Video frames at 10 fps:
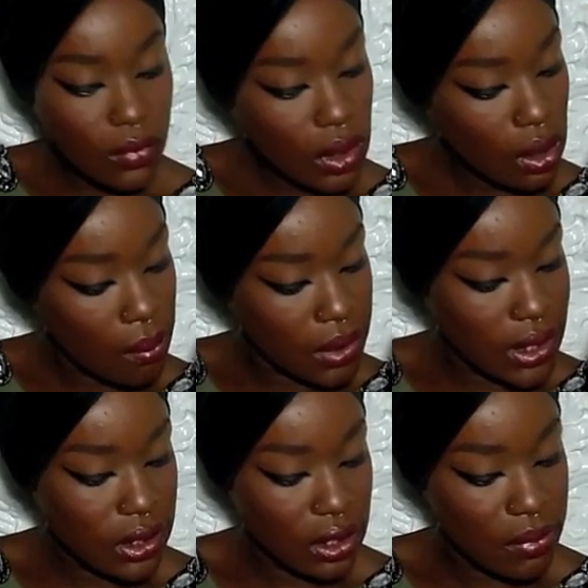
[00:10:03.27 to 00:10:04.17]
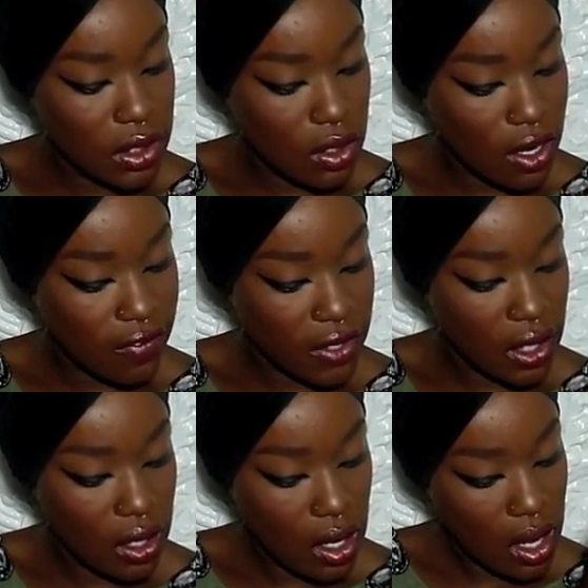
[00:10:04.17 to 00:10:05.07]
But that's going to be
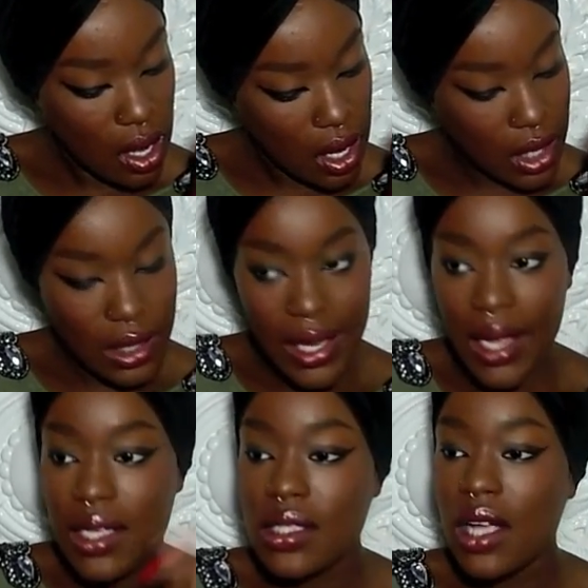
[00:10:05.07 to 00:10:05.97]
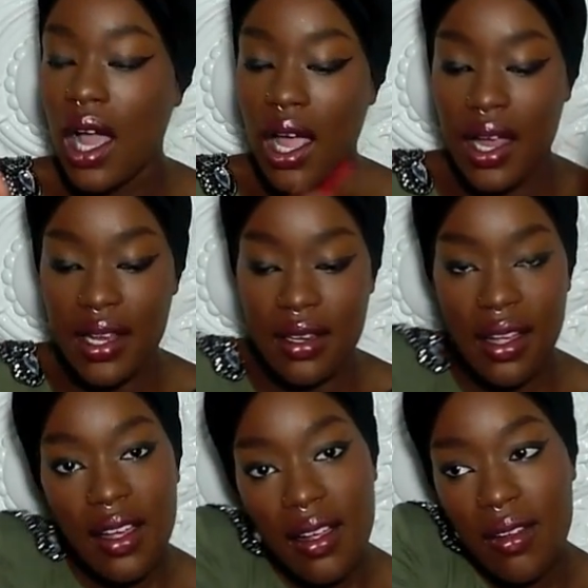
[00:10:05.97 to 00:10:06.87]
toffee. And that is kind
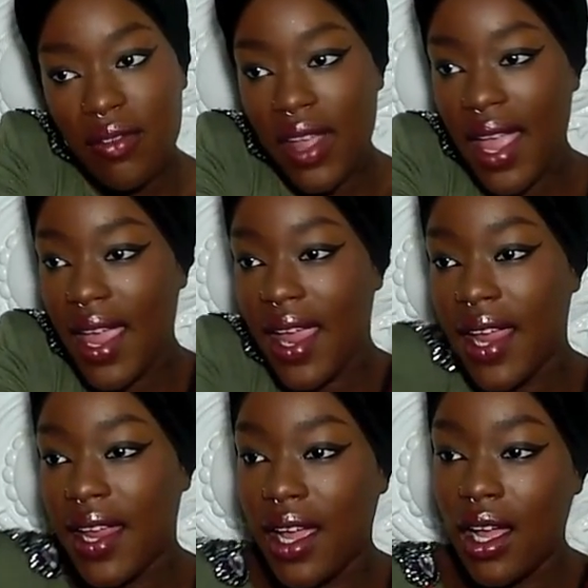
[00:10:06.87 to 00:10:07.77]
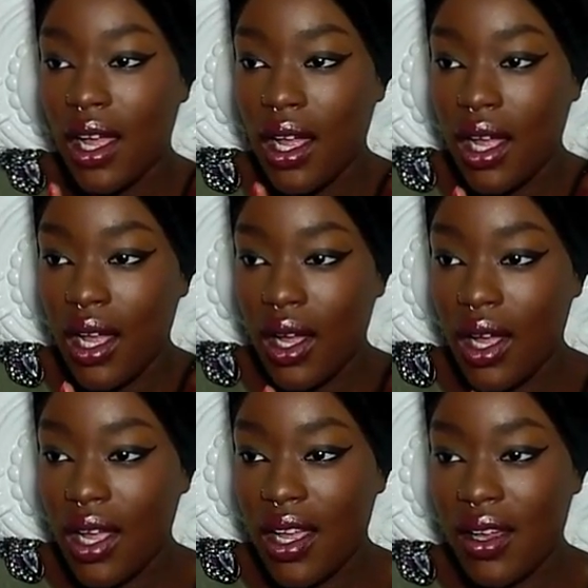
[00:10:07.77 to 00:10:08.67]
of a...
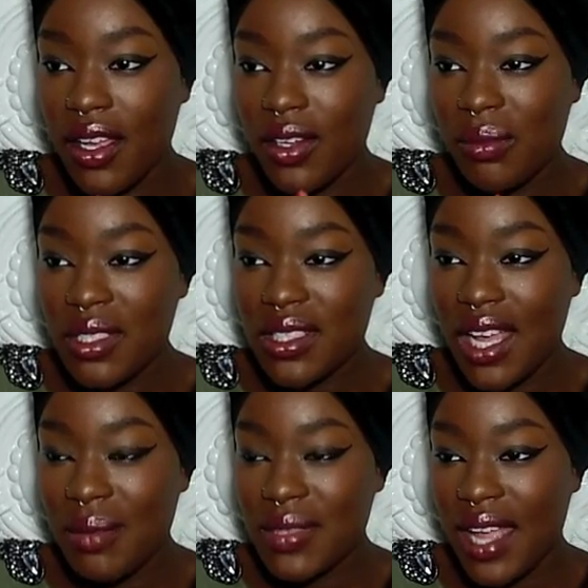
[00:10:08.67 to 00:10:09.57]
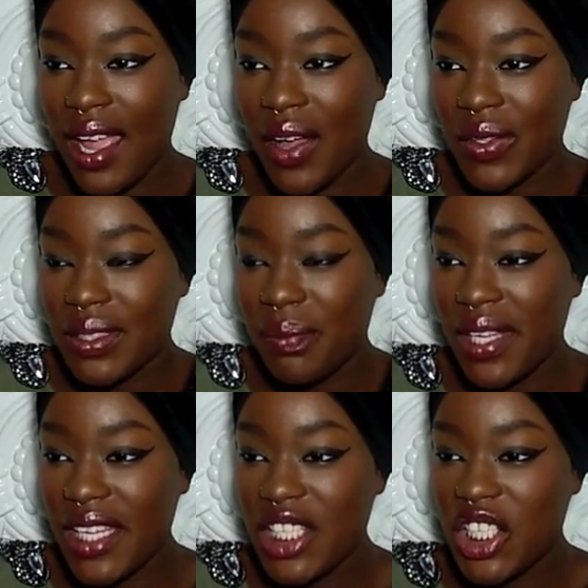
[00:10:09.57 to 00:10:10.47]
It almost comes out
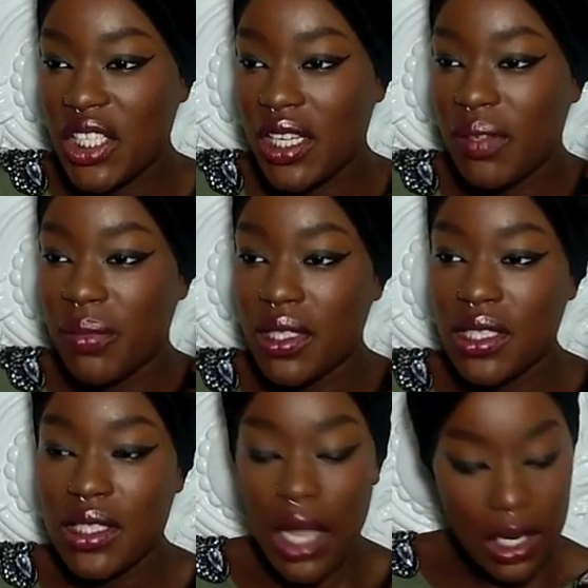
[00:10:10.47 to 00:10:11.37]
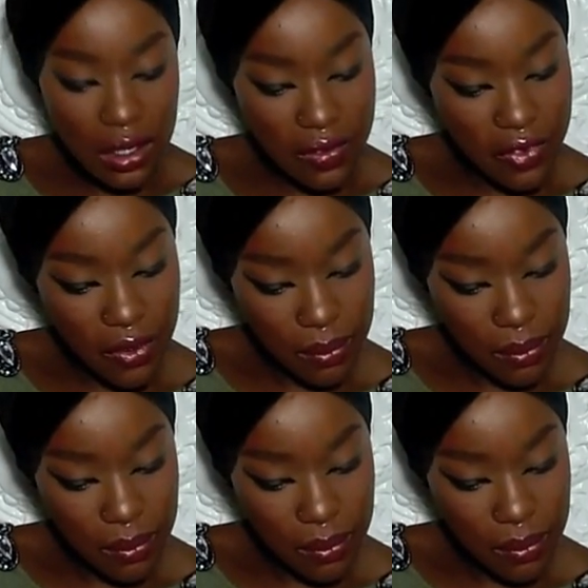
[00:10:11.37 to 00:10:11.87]
peachy, but it's kind of